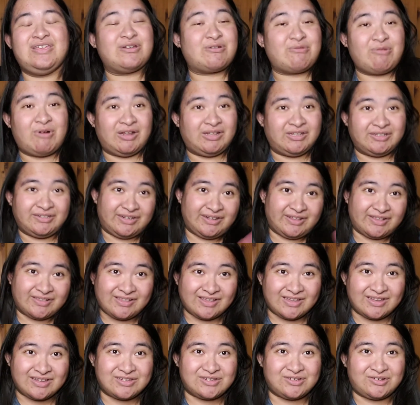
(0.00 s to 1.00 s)
quality is
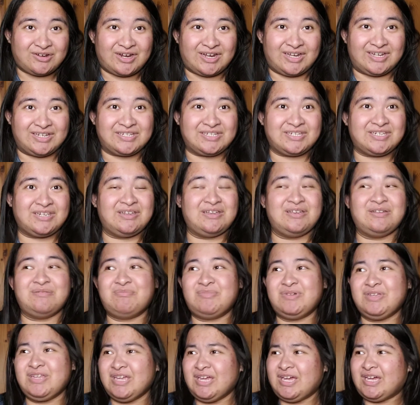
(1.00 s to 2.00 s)
like trash.
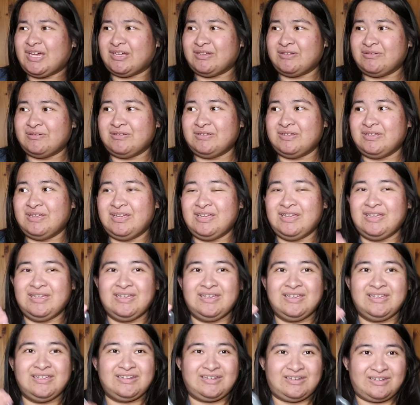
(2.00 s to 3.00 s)
But yeah,
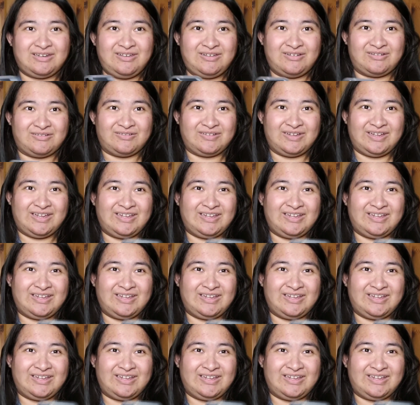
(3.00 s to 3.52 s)
no.